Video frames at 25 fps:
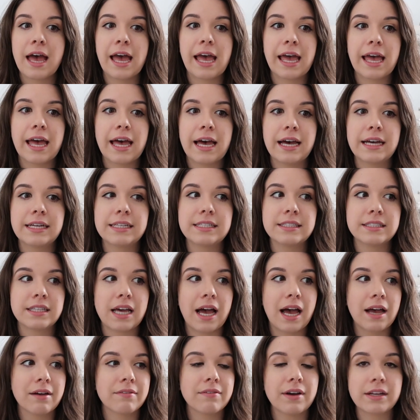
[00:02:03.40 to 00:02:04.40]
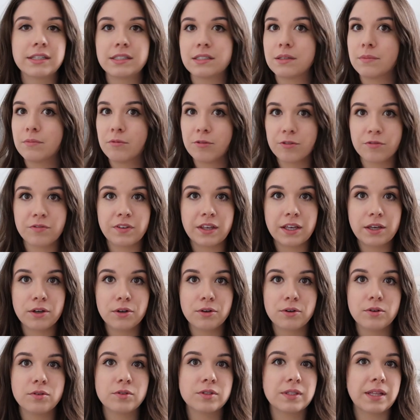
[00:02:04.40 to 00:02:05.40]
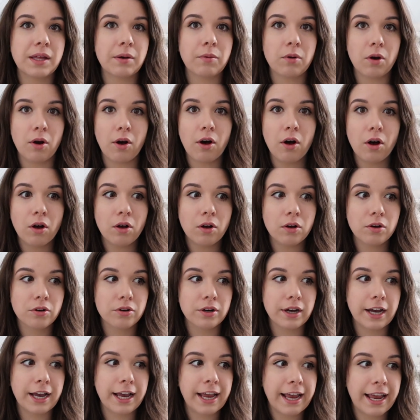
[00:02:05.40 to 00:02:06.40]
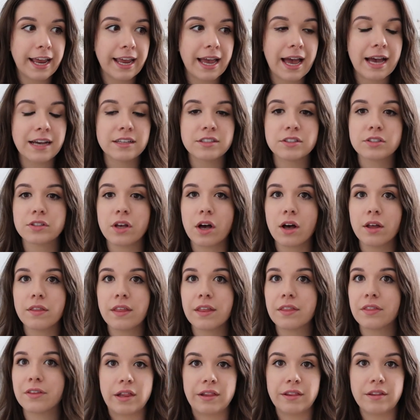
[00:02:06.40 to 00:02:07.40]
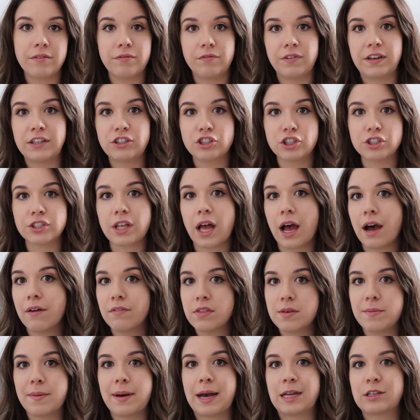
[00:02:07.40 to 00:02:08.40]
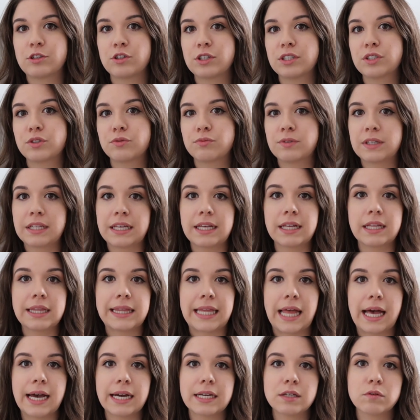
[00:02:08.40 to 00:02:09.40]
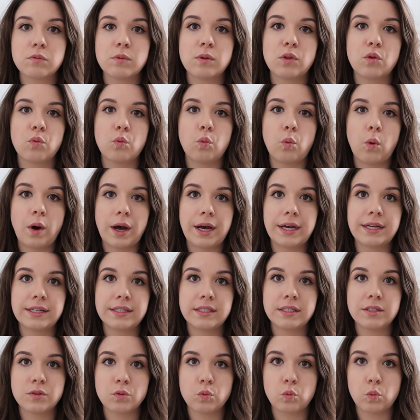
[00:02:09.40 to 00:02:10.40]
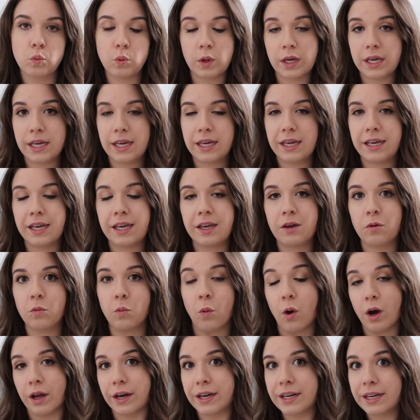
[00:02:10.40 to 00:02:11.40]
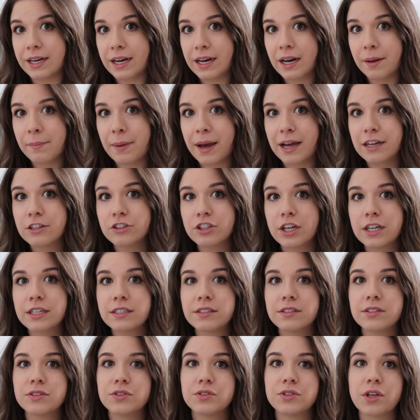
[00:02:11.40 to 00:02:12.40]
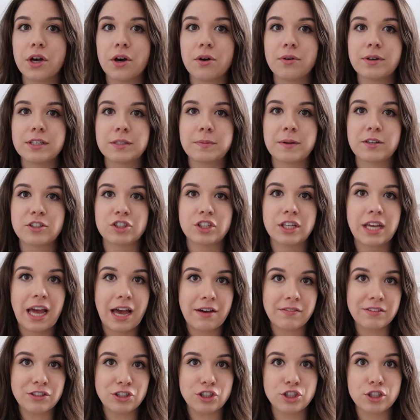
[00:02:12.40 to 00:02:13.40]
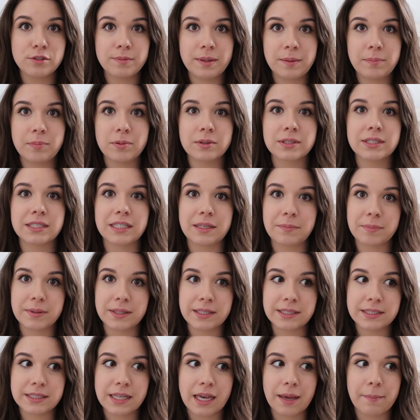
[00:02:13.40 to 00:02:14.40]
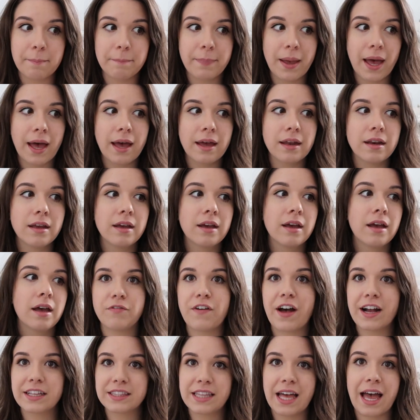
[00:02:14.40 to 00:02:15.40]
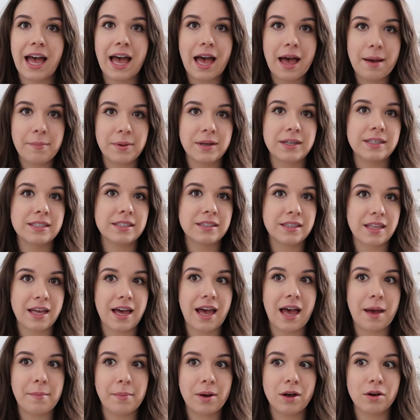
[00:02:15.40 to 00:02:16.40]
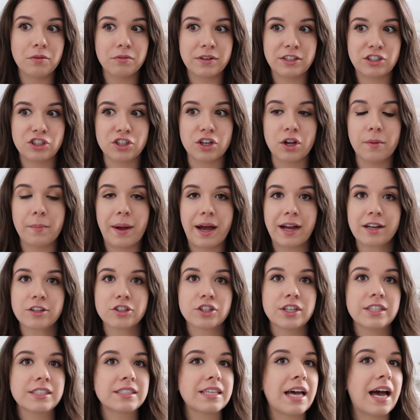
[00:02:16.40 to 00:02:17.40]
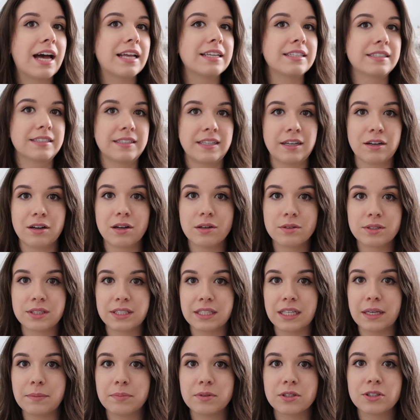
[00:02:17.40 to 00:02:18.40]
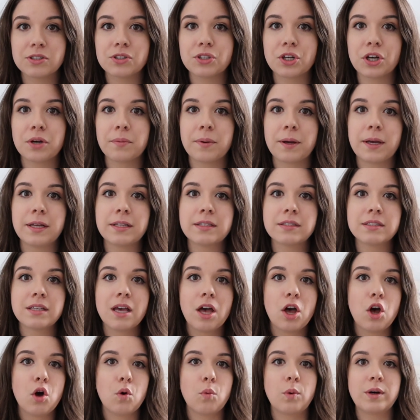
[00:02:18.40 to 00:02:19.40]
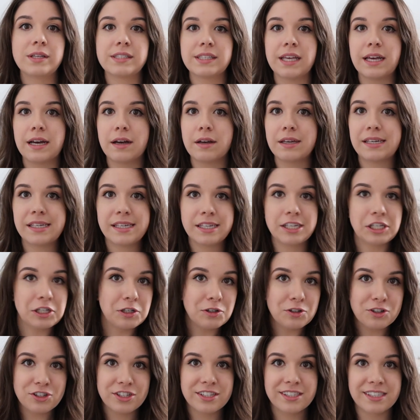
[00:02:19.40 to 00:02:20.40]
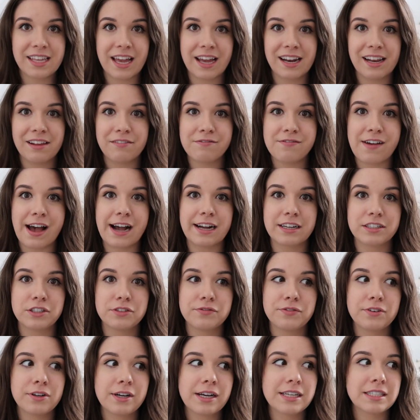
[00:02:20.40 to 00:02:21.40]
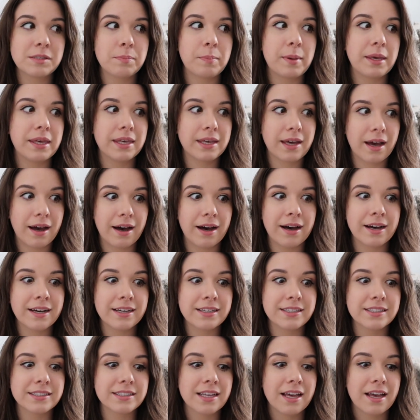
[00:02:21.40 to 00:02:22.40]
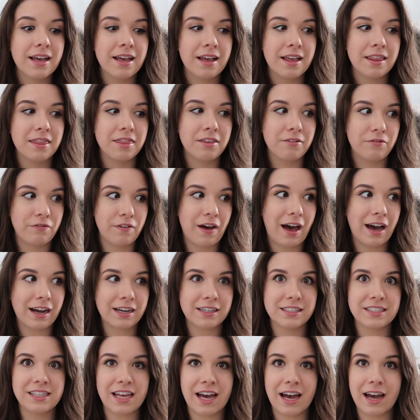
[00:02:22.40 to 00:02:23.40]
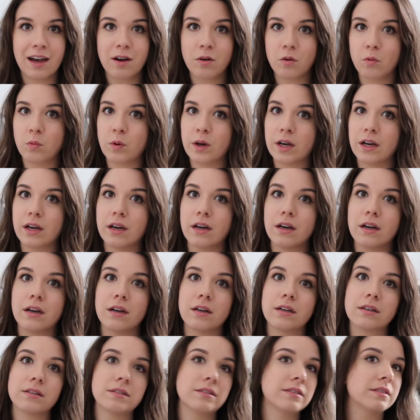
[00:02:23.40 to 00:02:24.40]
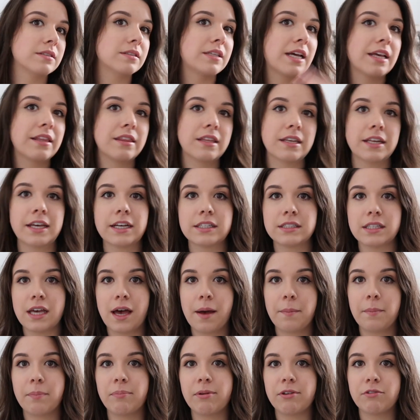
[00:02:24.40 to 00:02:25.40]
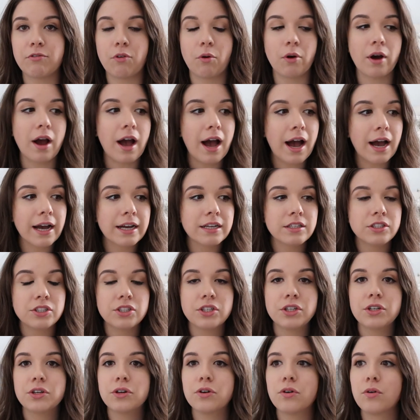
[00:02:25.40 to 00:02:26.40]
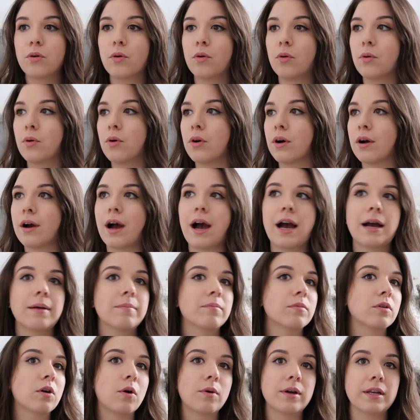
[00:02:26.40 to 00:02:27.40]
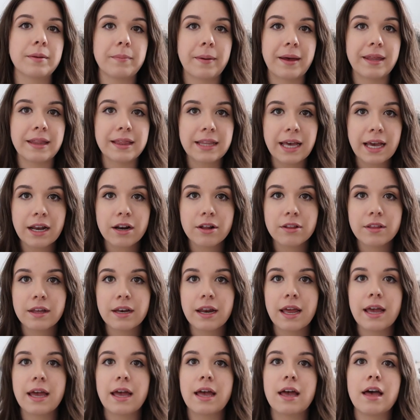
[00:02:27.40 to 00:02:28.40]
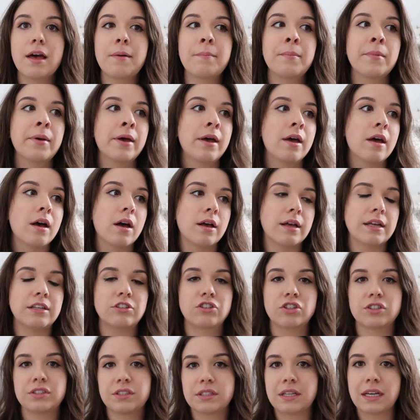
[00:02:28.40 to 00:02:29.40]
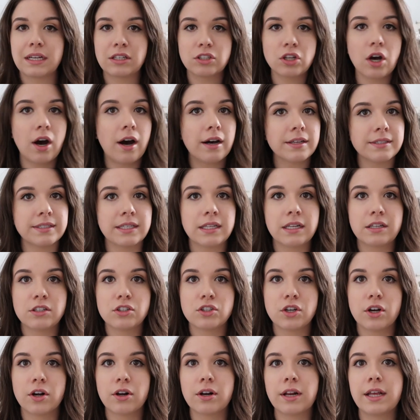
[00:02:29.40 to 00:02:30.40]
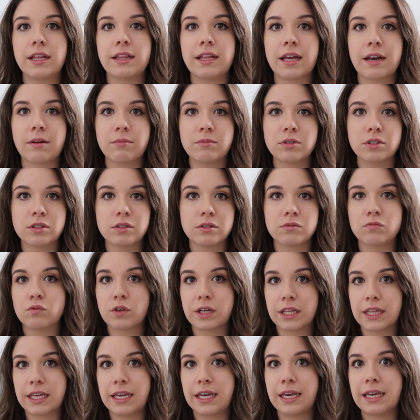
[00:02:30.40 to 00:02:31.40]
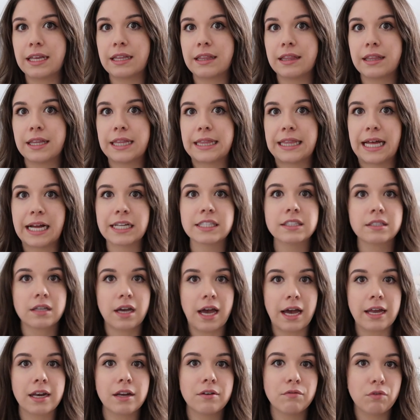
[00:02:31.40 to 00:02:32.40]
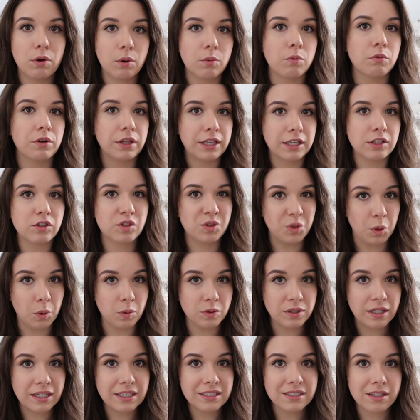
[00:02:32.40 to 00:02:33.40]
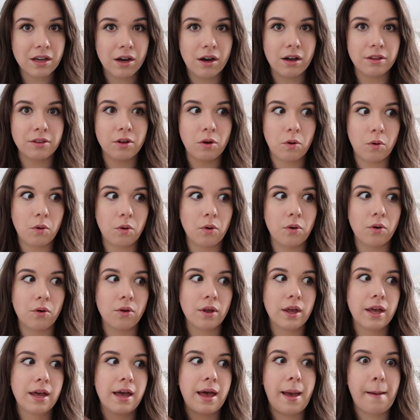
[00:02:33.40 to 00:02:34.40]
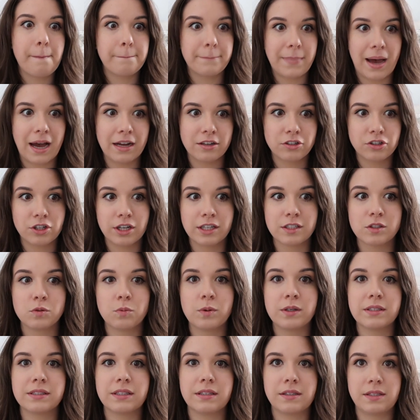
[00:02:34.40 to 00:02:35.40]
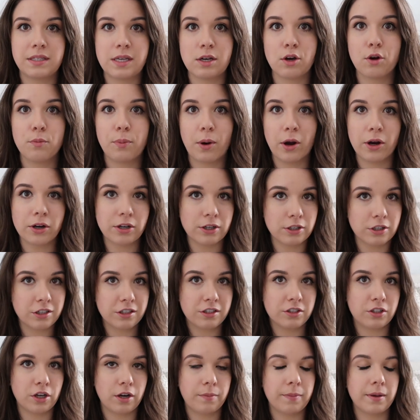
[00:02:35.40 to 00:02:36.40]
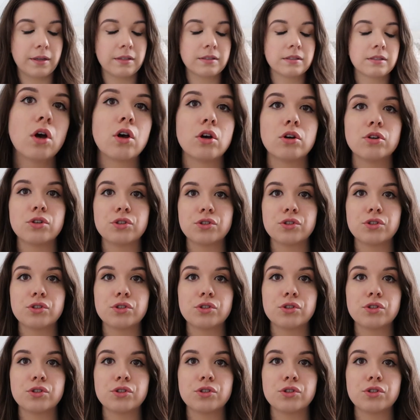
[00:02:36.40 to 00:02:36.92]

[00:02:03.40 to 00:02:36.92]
And I read some reviews. They were all great. I saw that the features of the mattress really aligned with what we wanted in a mattress. So especially having two people sleep in the same bed, the fact that the Emma Original Mattress had 0 sleep disturbance was a huge deciding factor for us, because the fact that where Nathan gets up before I do, or I'm going to bed later than him, and just like tossing and turning, that it was really, that's kind of what really sold us on the whole mattress, was the 0 partner disturbance.